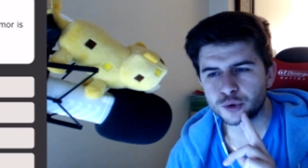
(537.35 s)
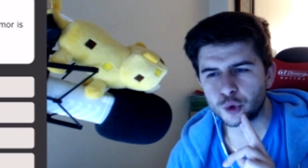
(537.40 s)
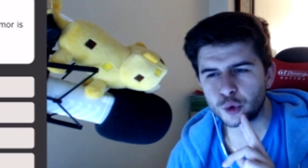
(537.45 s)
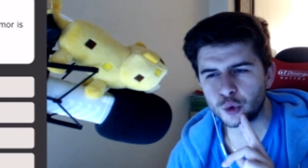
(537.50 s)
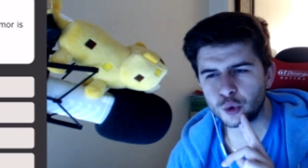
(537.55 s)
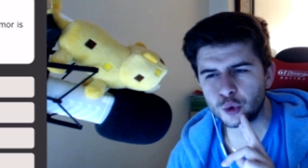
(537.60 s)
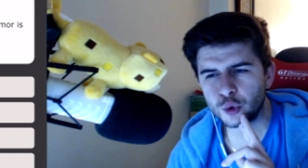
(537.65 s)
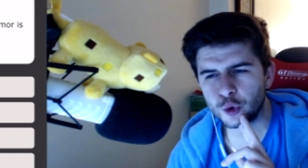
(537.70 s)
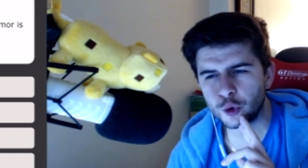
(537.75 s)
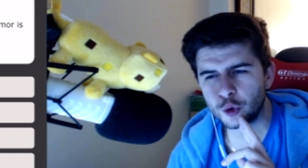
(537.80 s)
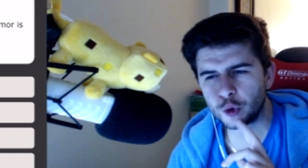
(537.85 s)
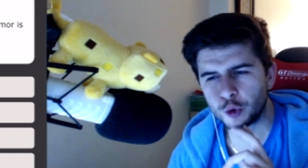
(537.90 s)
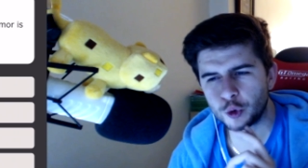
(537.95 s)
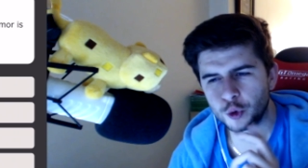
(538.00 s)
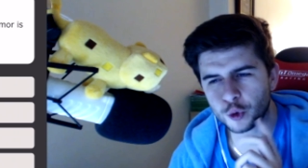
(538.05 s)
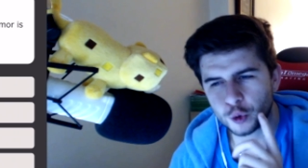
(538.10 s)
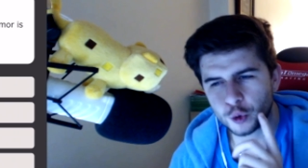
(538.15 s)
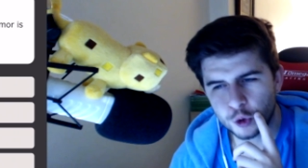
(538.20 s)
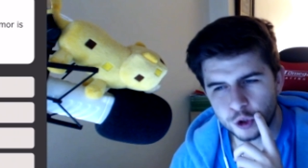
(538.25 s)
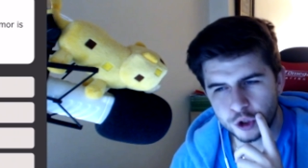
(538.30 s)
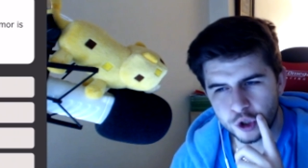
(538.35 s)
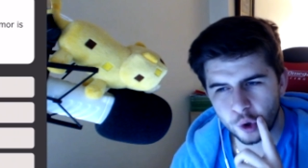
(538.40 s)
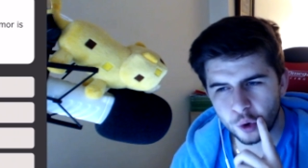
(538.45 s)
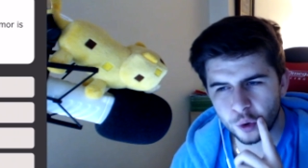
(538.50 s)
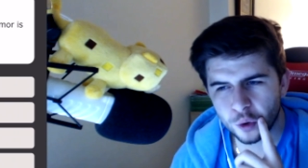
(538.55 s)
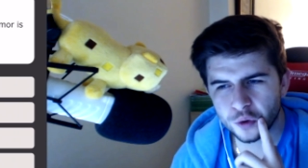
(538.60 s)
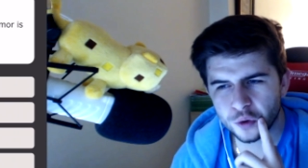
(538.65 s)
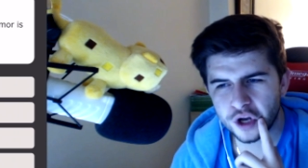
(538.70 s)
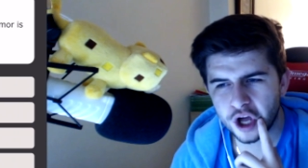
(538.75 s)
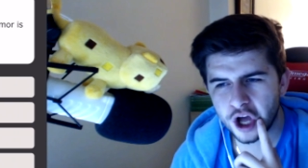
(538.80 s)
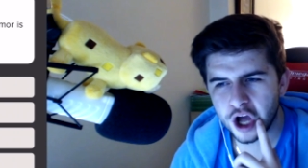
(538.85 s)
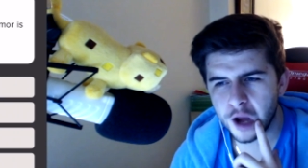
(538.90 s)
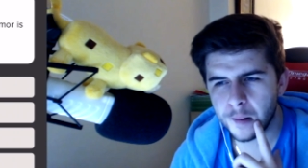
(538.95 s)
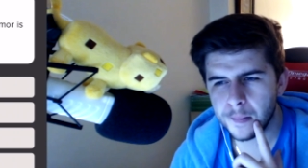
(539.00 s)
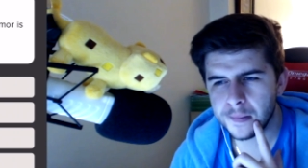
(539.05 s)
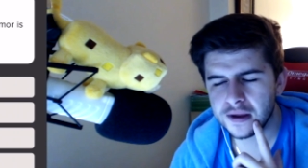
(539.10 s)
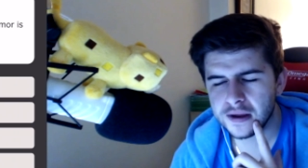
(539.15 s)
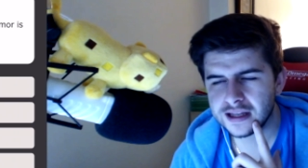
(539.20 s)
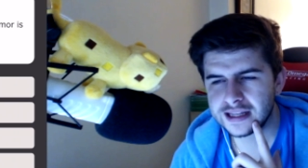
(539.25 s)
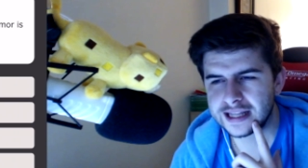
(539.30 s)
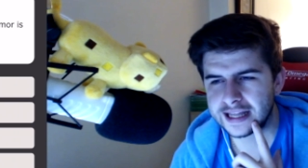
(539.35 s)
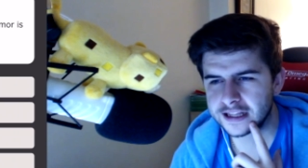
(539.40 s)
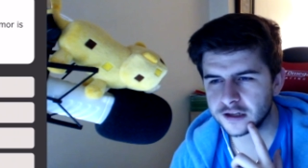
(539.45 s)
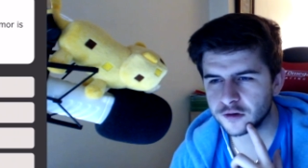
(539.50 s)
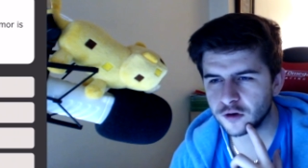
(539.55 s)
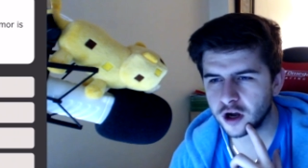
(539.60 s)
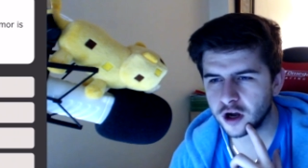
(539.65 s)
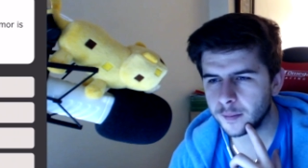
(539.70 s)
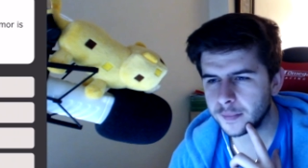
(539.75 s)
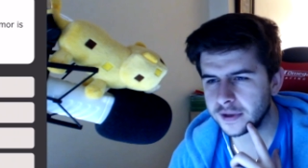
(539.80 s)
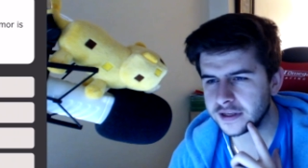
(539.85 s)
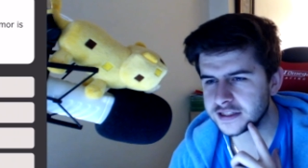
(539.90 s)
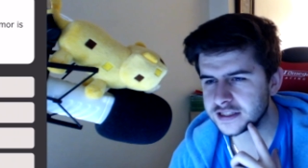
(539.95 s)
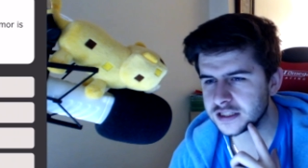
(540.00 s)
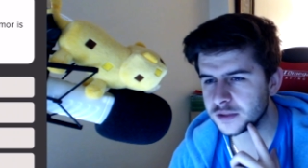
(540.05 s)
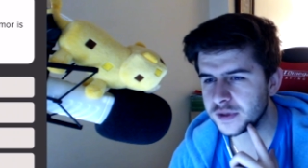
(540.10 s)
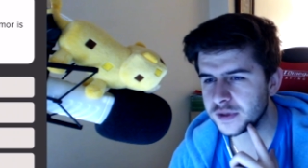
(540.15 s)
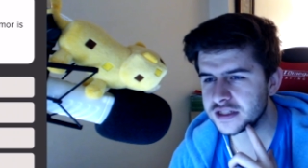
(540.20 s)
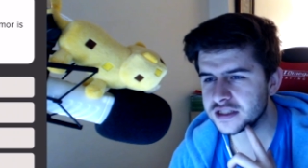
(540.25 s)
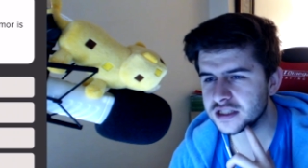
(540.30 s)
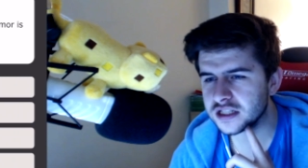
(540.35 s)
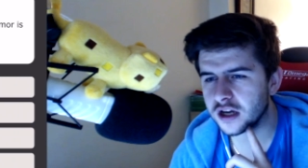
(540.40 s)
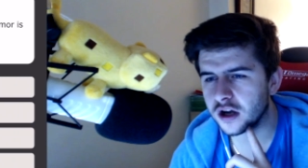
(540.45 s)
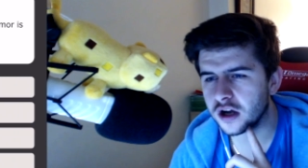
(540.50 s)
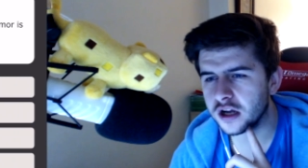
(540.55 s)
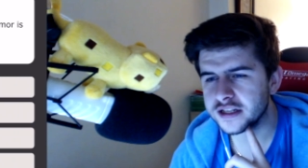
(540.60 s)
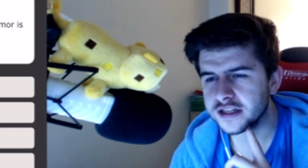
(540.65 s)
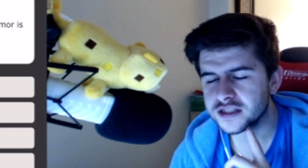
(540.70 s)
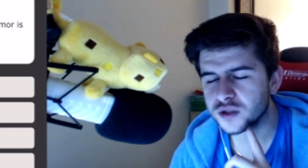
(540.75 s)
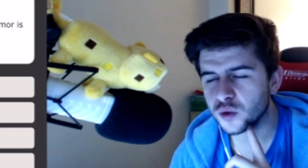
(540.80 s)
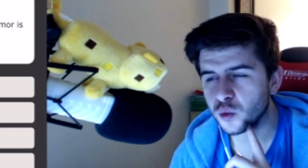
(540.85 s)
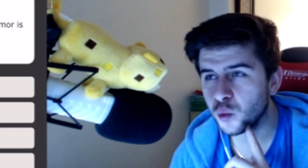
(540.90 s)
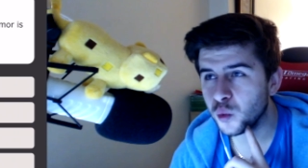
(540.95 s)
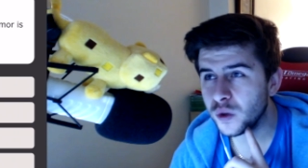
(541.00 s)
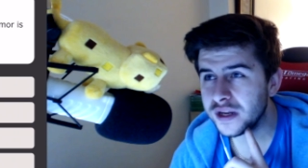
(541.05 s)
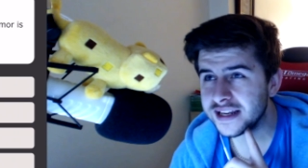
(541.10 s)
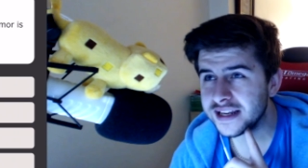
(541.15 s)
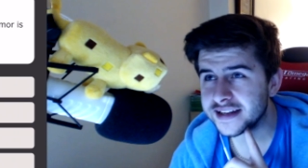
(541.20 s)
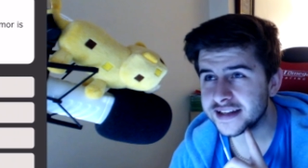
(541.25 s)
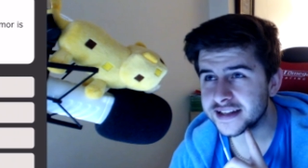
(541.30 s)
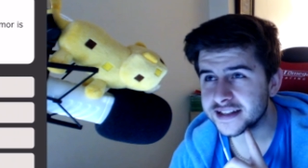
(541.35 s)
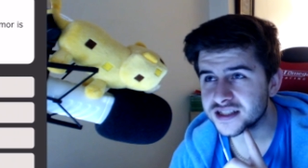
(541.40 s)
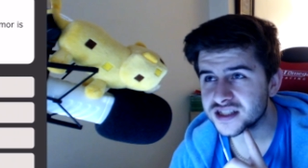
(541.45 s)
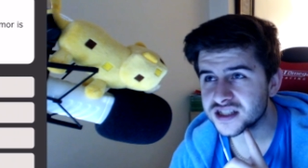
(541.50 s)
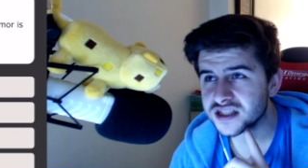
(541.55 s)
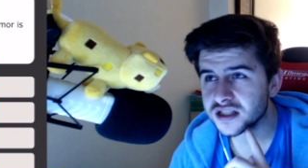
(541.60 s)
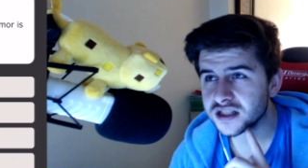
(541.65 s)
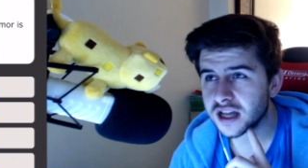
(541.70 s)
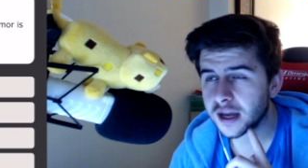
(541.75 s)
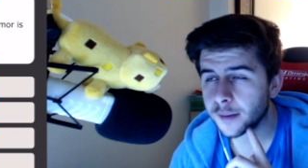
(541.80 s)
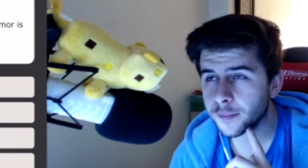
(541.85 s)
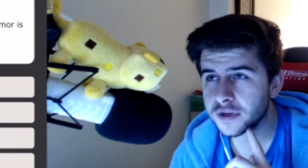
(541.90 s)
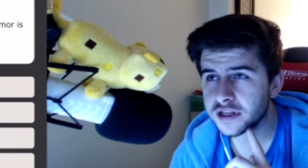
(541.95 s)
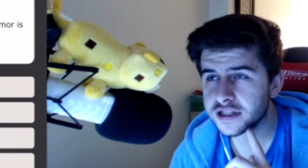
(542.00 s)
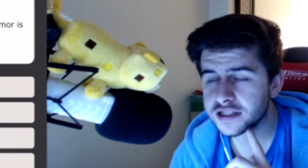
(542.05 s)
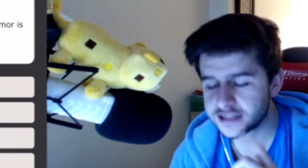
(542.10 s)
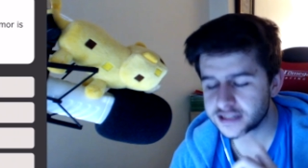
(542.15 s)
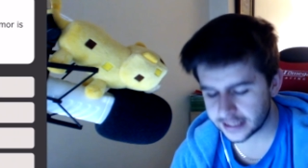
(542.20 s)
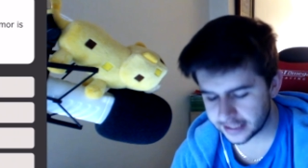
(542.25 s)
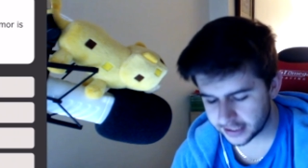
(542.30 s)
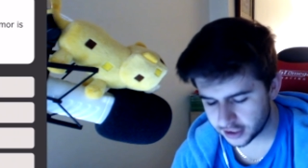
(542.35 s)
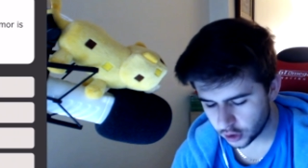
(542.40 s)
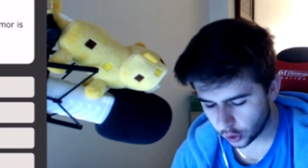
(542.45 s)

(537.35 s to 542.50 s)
Ooh, gold armor, leather armor. See which is the weakest. I'm gonna say